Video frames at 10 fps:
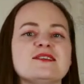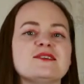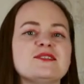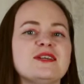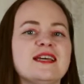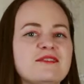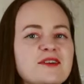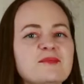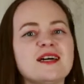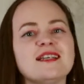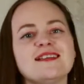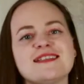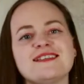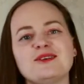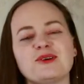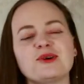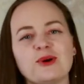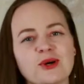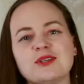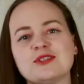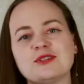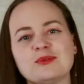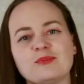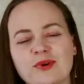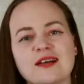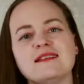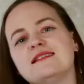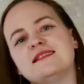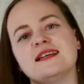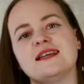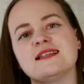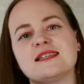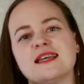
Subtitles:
talk to everybody that you're going to pass the test